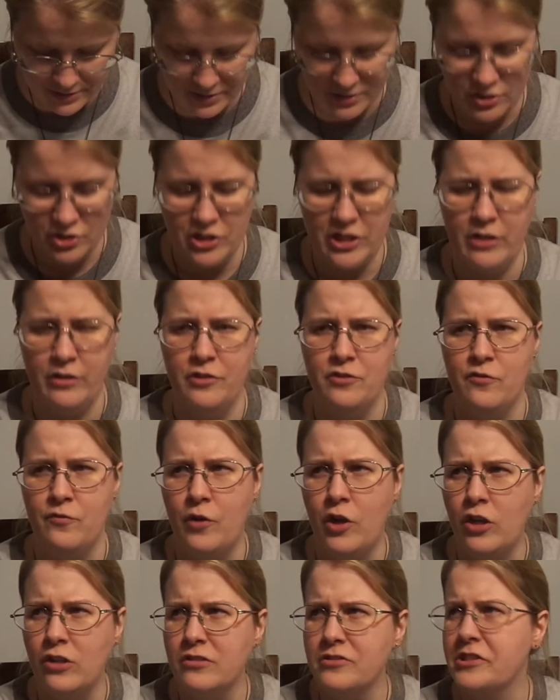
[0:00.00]
and Shelley
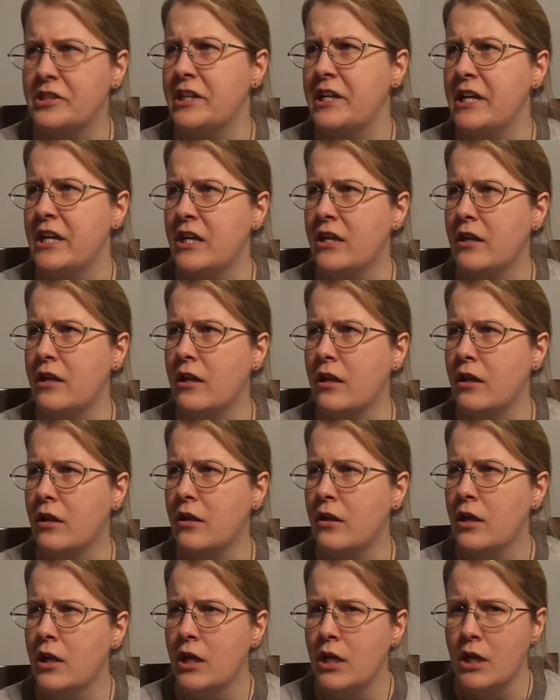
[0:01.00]
Duvall's in it, and
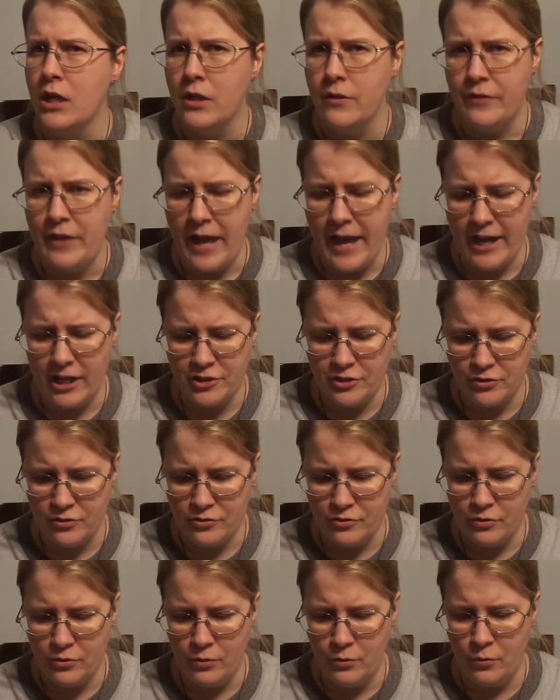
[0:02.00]
the
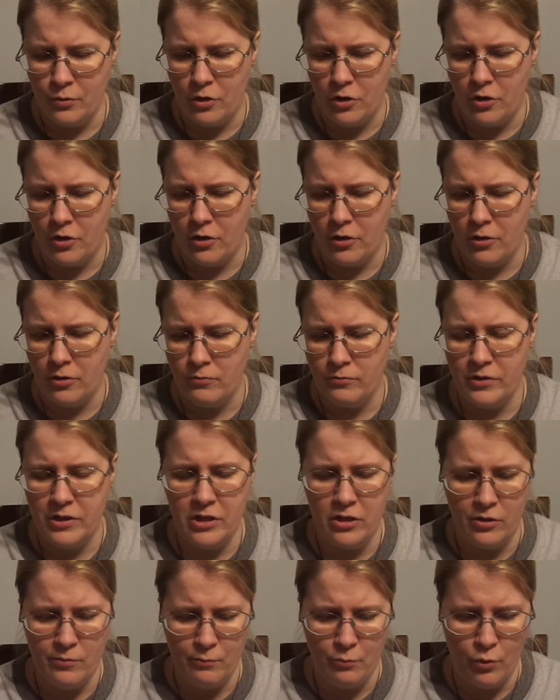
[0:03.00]
actors who are the
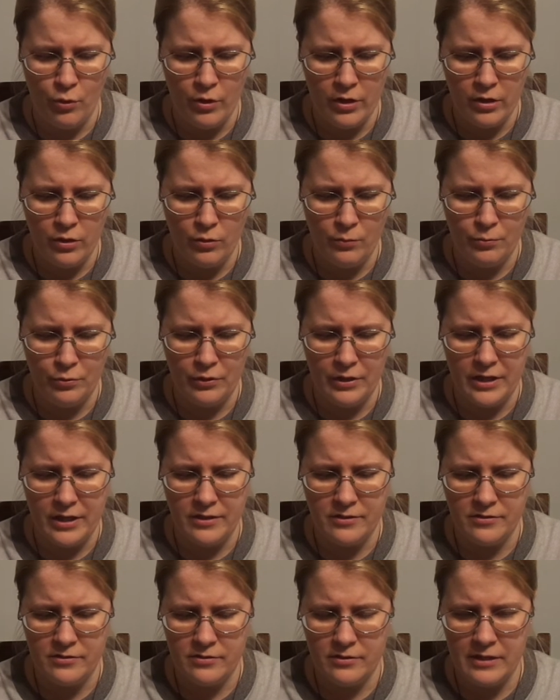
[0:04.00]
young boy who
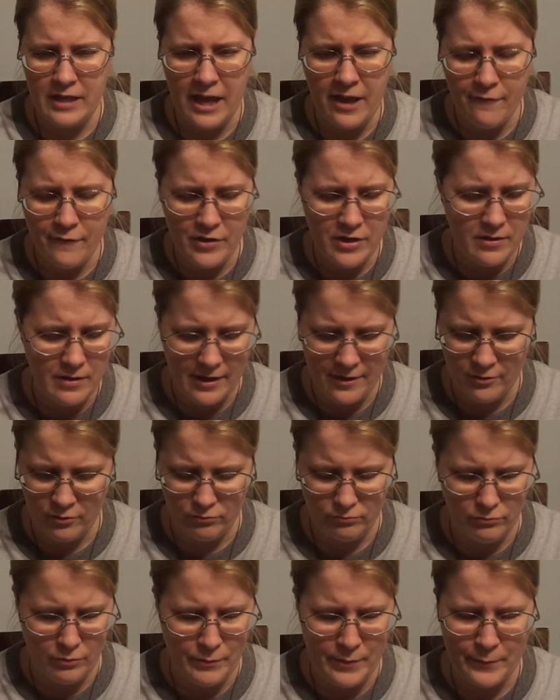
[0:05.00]
plays Kevin, I
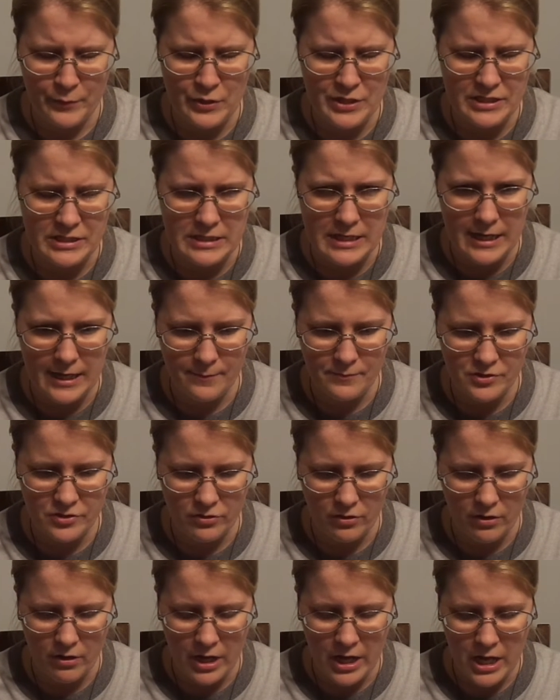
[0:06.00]
don't remember his name,
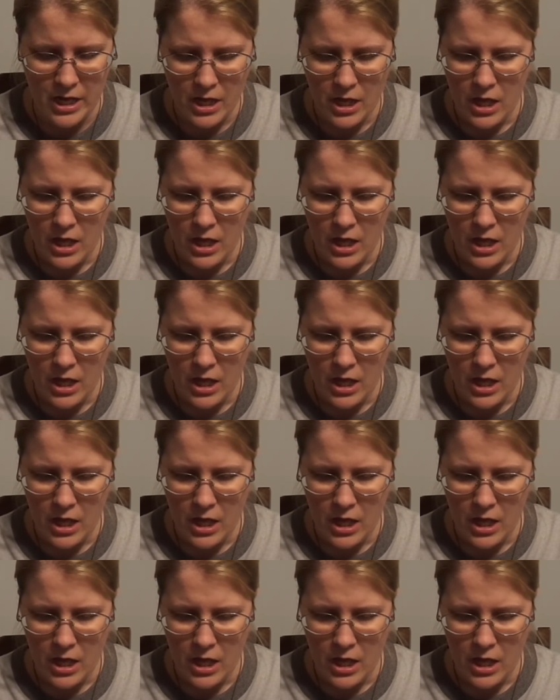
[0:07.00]
sorry,